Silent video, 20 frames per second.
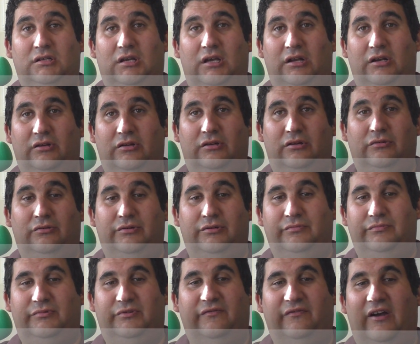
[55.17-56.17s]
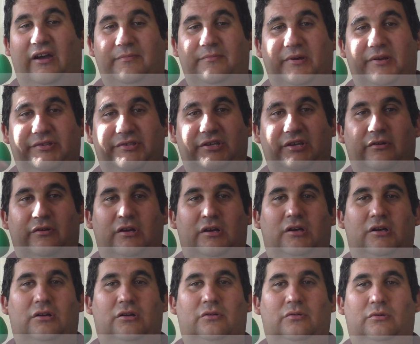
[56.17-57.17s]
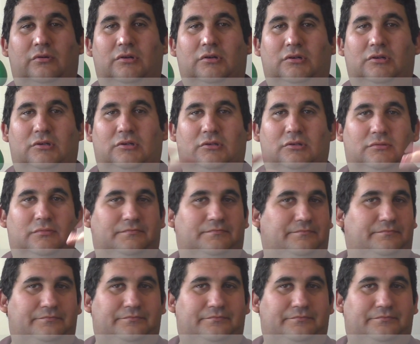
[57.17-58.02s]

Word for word: I don't know, you divide by zero or,